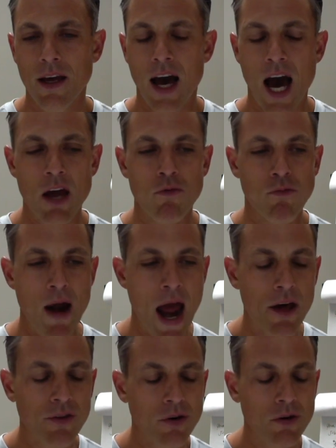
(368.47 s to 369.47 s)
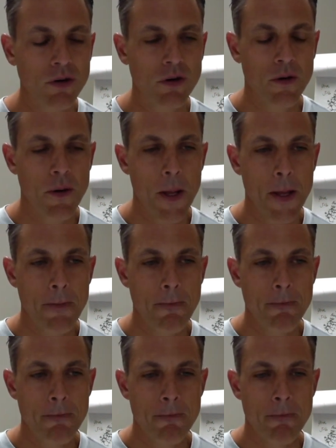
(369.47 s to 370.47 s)
I'd rather
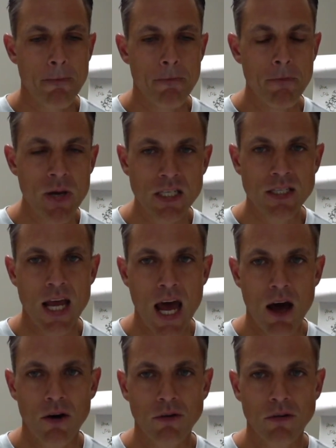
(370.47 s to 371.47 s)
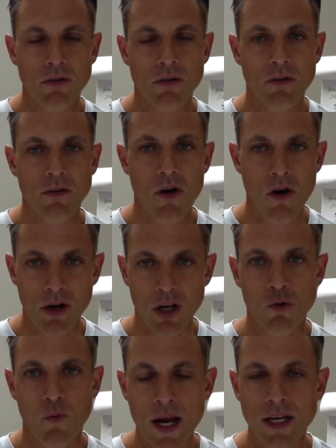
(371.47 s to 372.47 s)
miss out on a
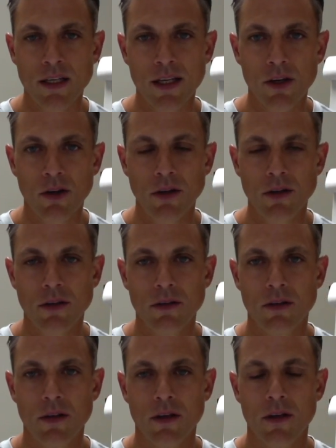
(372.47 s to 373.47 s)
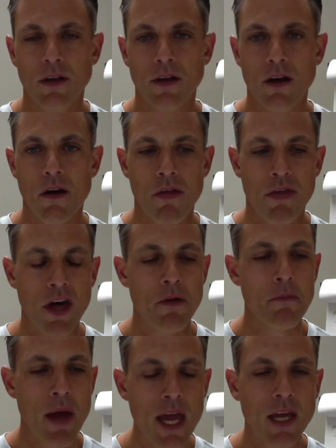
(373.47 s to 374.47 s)
great deal
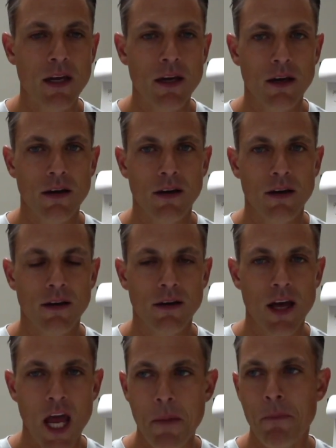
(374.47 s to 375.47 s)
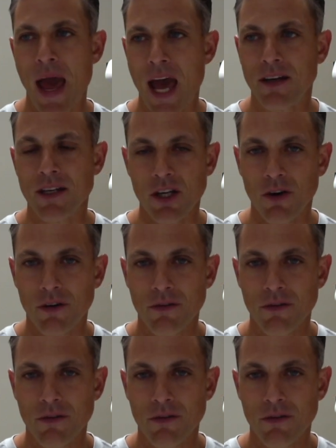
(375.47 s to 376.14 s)
than make a bad deal.